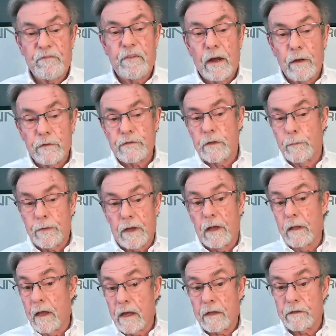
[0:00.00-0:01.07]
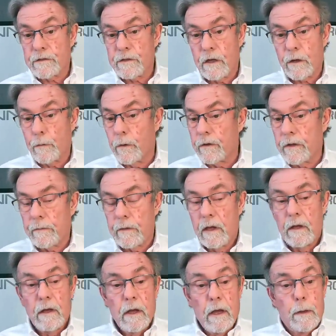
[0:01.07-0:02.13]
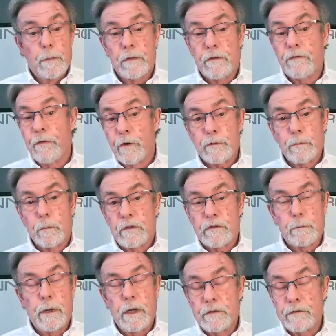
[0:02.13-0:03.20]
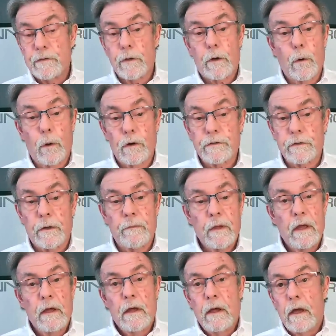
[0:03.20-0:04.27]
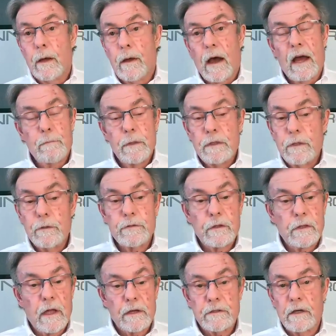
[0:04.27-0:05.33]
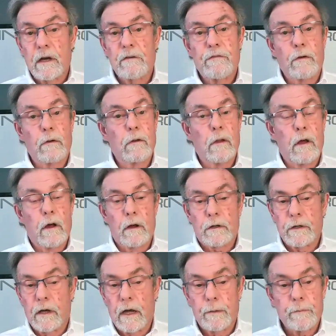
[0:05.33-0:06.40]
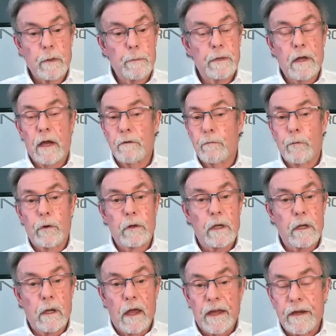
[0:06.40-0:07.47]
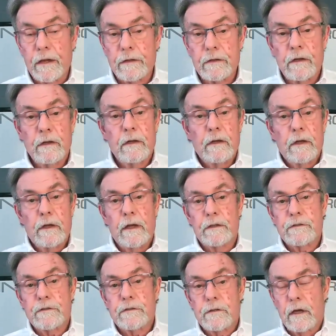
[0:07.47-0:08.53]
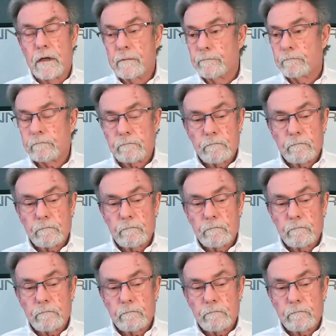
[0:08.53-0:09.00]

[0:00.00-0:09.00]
found something I like and stuck with it. I mean the first one is the P Zero Corsa. I've been using that tire for a long time. I mean, I really like it. It's, uh,